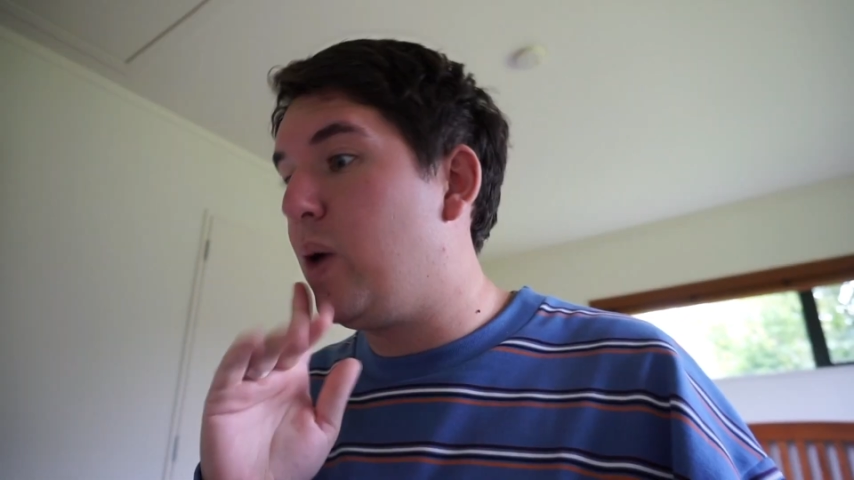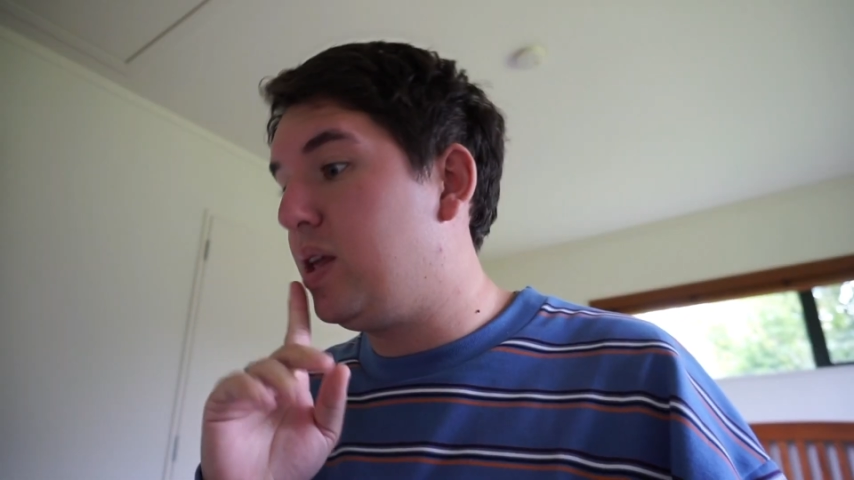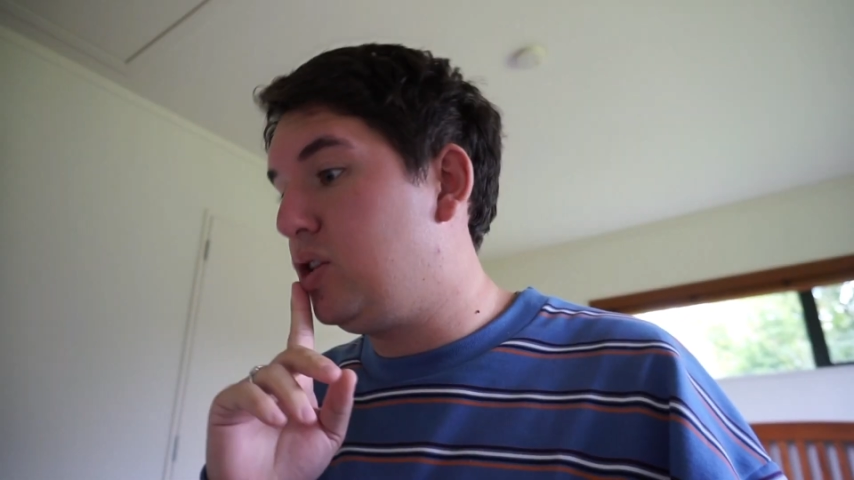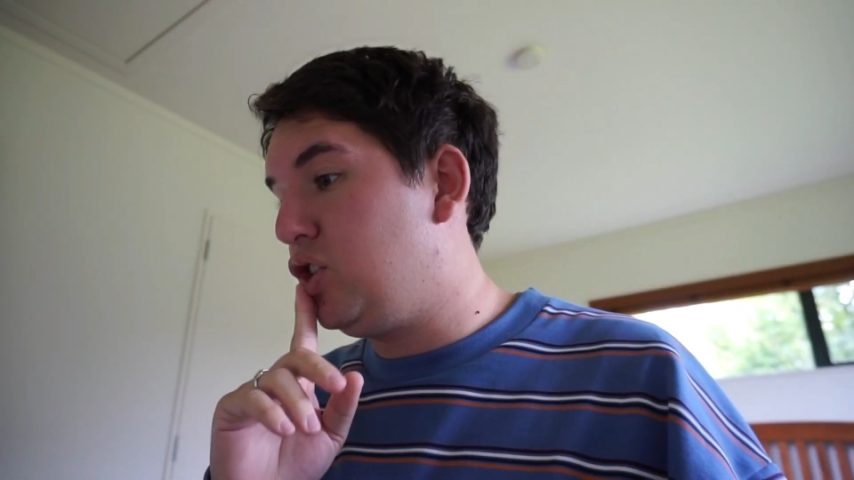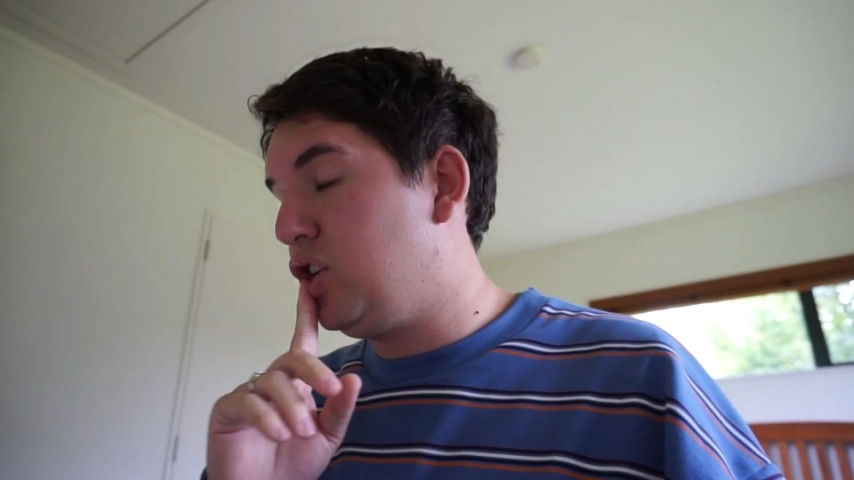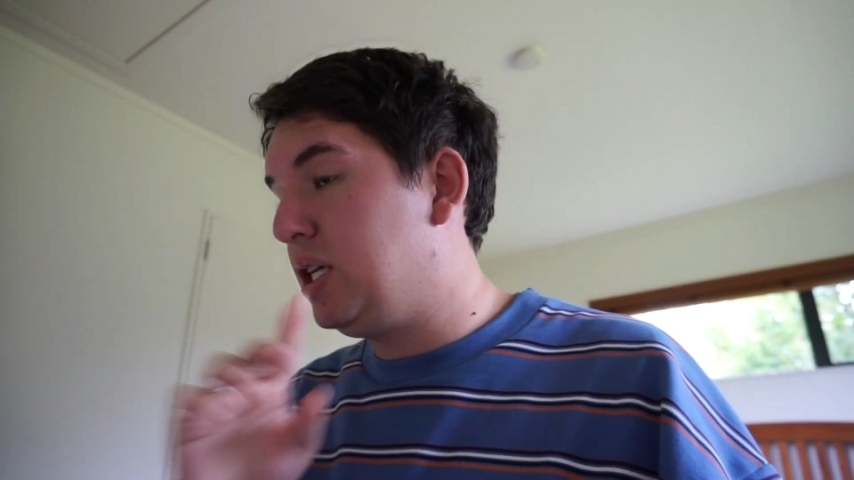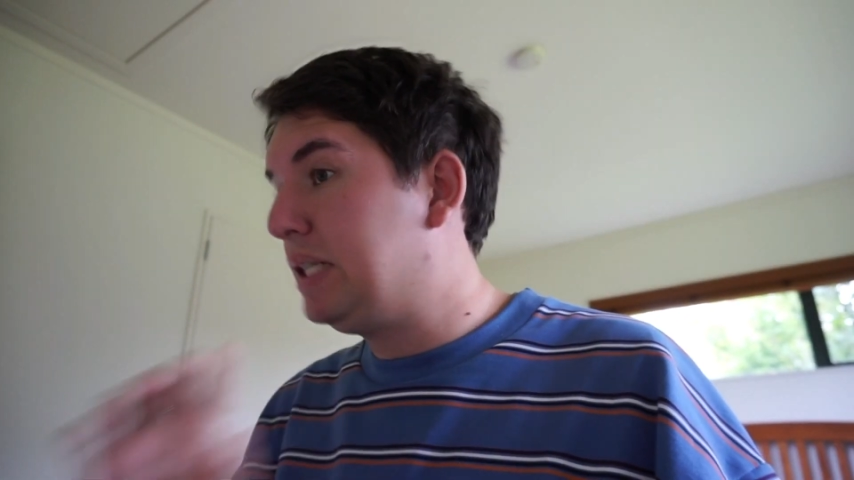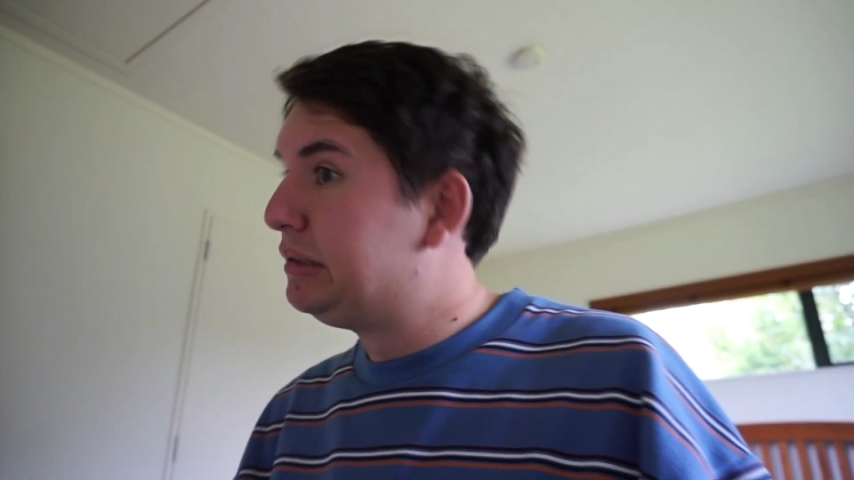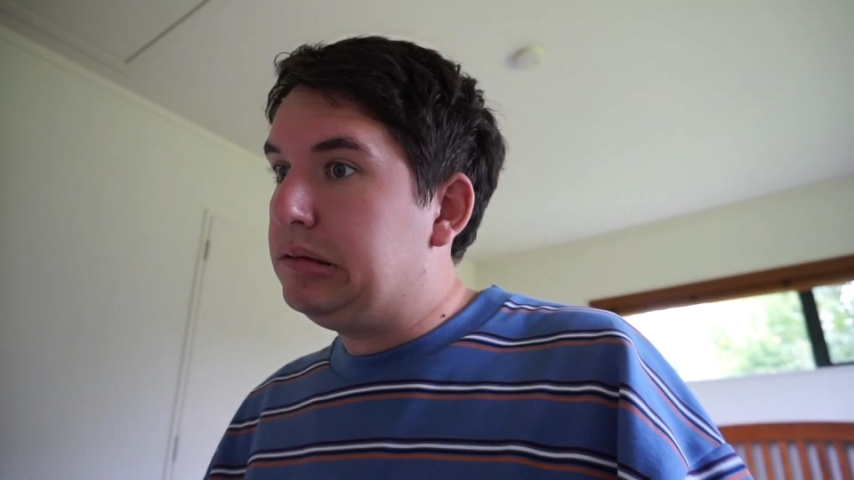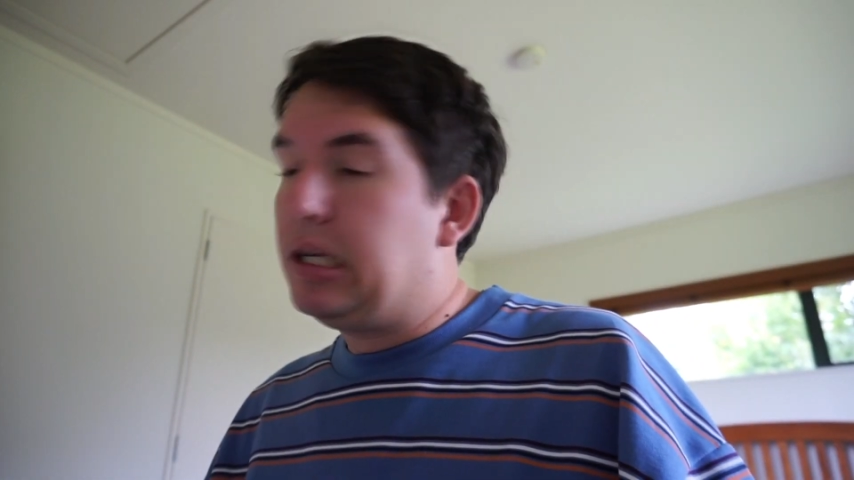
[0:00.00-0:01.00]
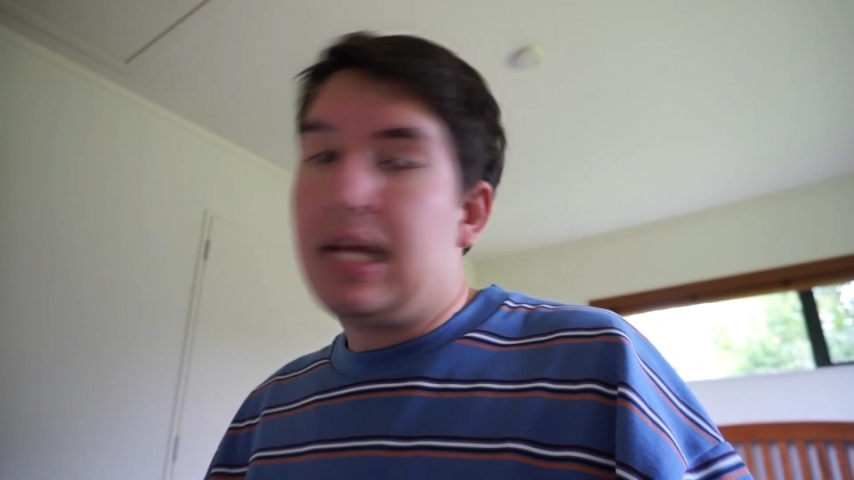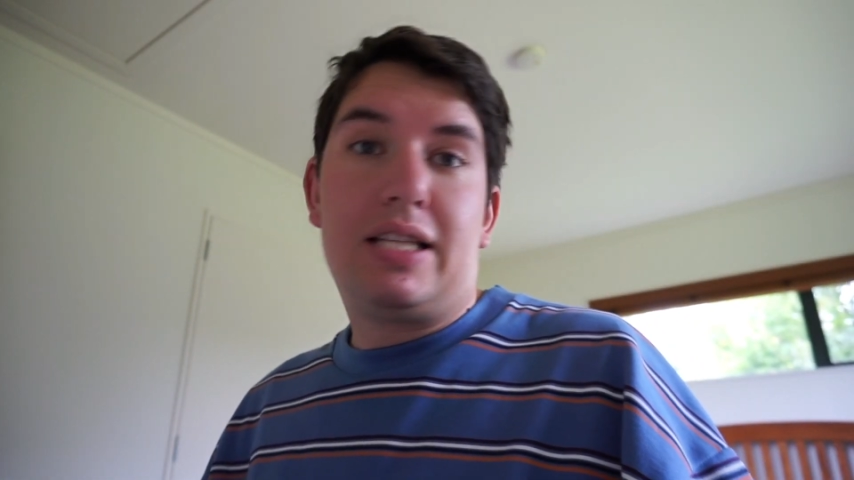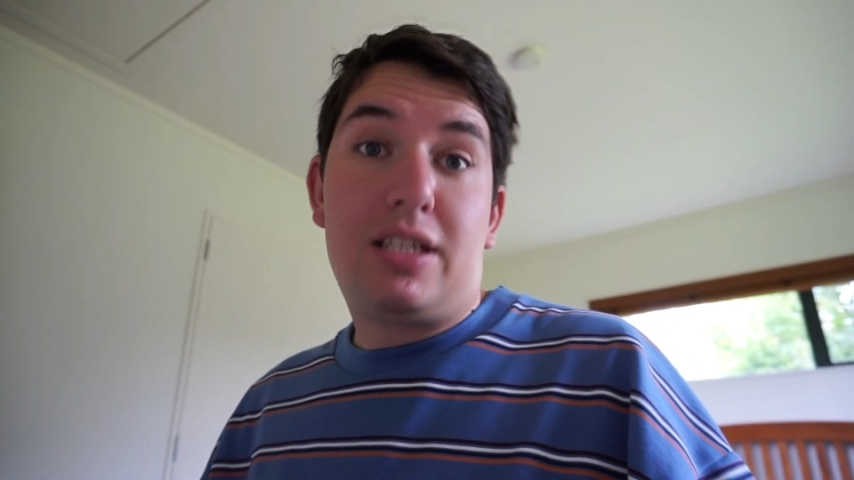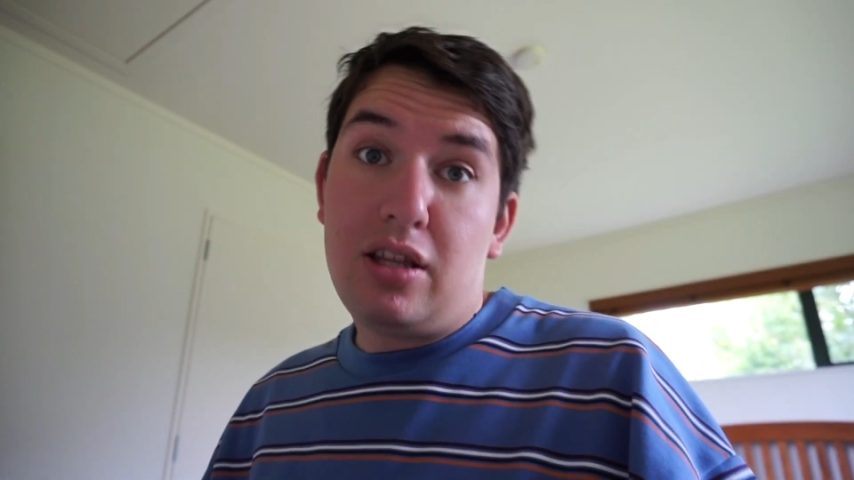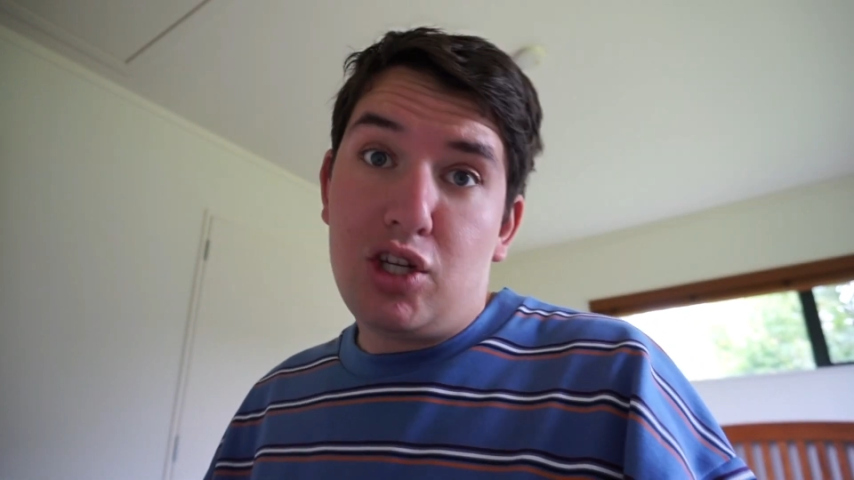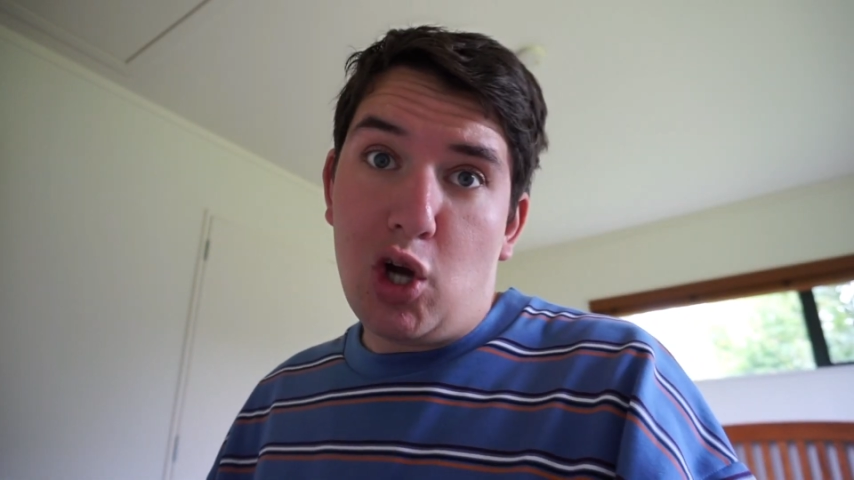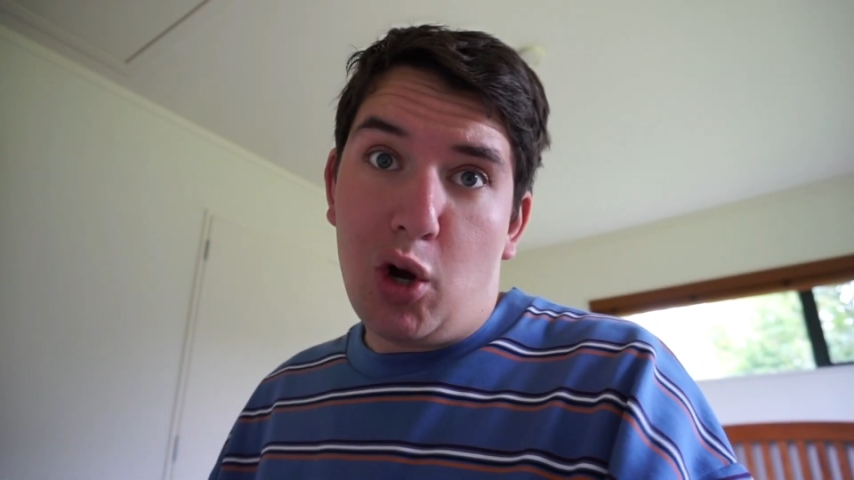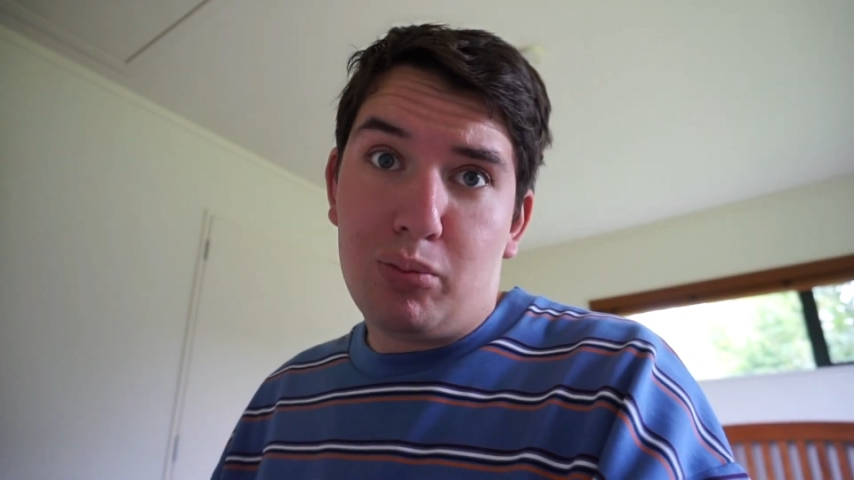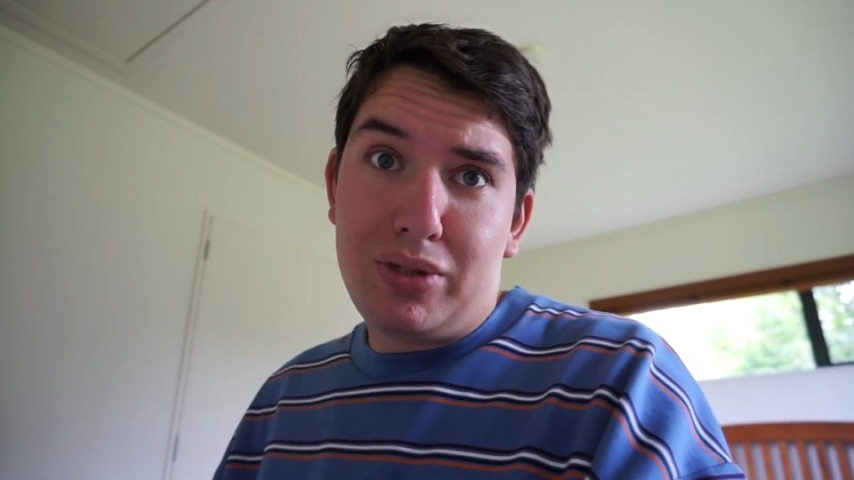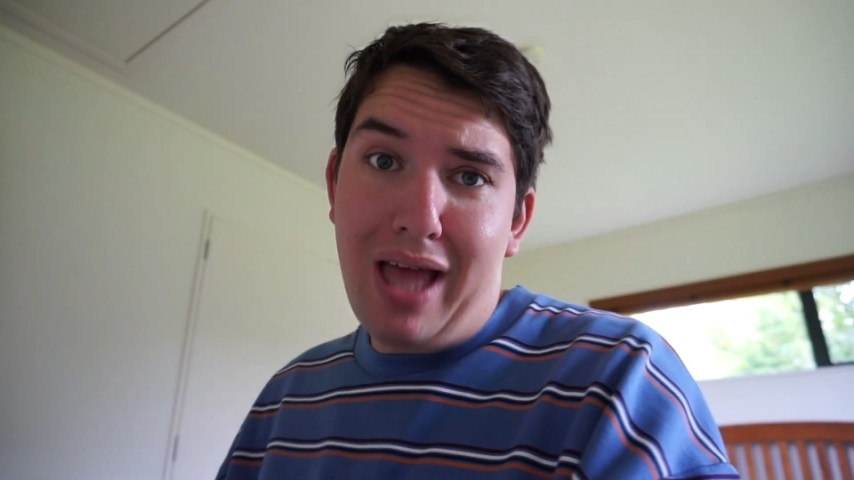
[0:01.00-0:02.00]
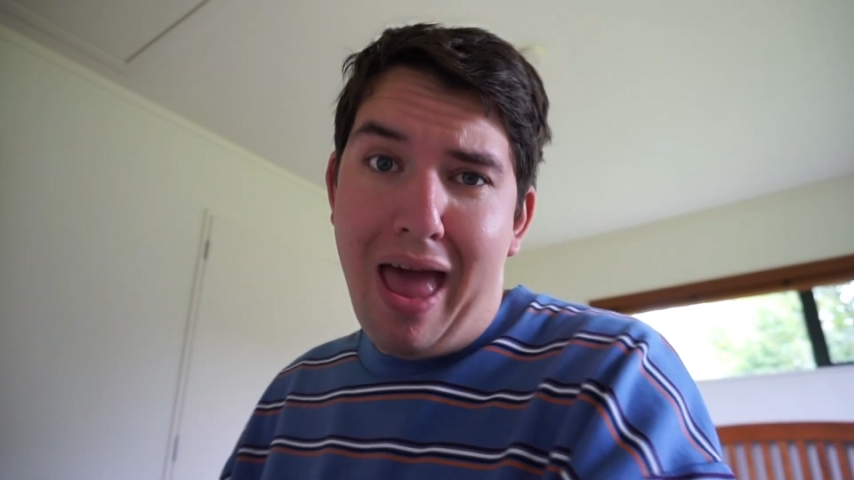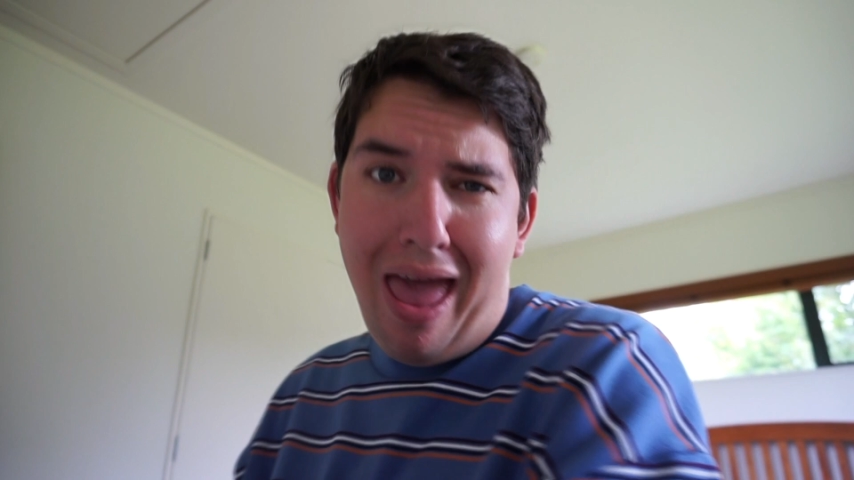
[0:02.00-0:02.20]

which is to the shops.